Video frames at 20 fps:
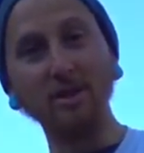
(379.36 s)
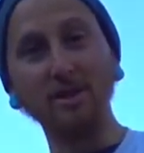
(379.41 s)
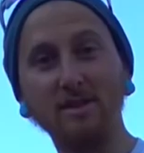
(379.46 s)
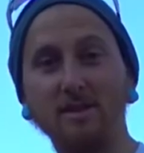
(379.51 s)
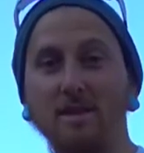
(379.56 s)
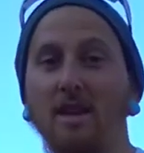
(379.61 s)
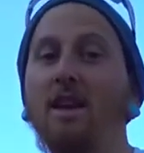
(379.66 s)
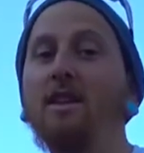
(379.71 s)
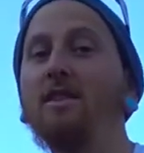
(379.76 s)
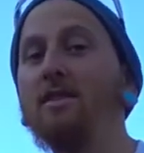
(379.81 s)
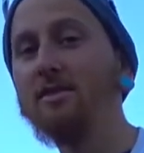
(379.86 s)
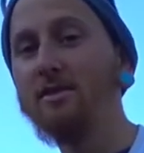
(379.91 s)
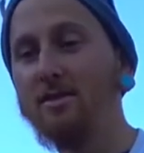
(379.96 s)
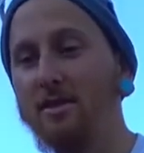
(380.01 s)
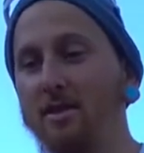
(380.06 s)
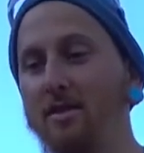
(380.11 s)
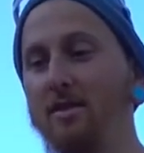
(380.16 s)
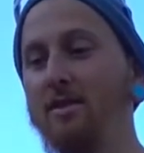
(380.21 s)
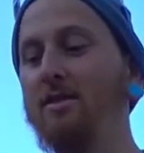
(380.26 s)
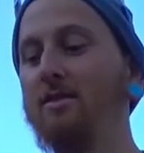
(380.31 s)
just said is
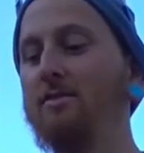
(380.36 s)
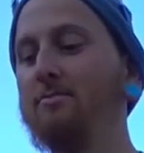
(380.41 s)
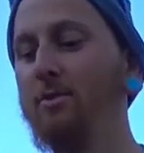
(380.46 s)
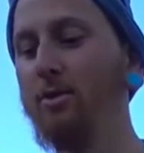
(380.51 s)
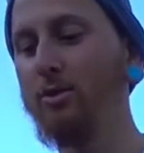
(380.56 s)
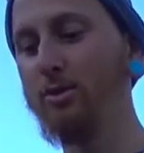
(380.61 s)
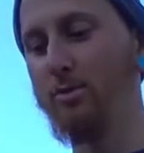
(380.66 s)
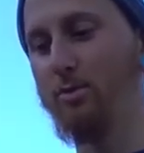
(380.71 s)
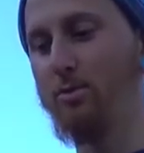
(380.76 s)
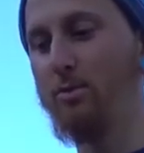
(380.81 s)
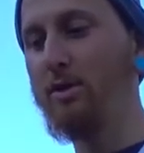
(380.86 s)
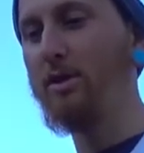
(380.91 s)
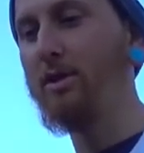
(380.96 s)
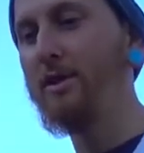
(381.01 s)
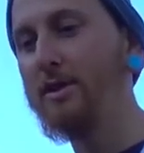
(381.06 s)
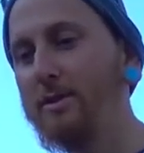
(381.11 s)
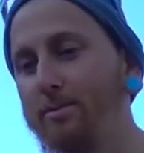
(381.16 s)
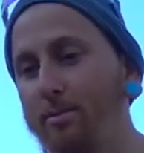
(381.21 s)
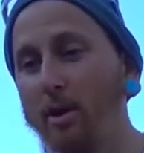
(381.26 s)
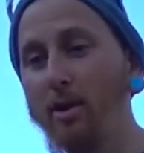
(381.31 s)
the most
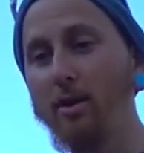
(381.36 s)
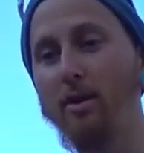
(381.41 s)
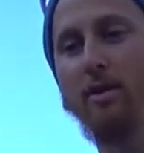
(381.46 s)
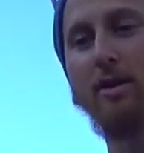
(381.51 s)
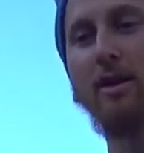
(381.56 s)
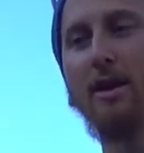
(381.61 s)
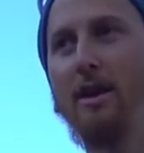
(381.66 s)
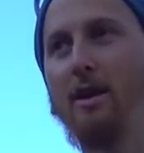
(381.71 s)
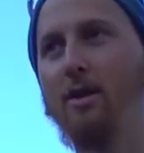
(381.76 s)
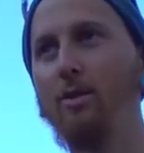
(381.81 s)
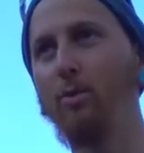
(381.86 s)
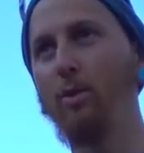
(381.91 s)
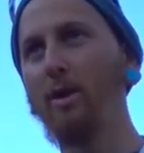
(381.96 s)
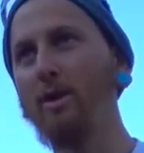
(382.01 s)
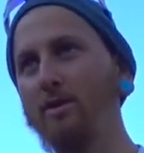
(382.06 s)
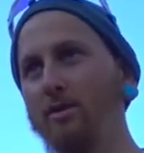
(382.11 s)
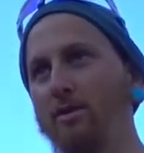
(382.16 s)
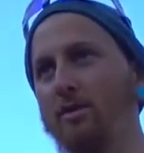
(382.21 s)
realist part. When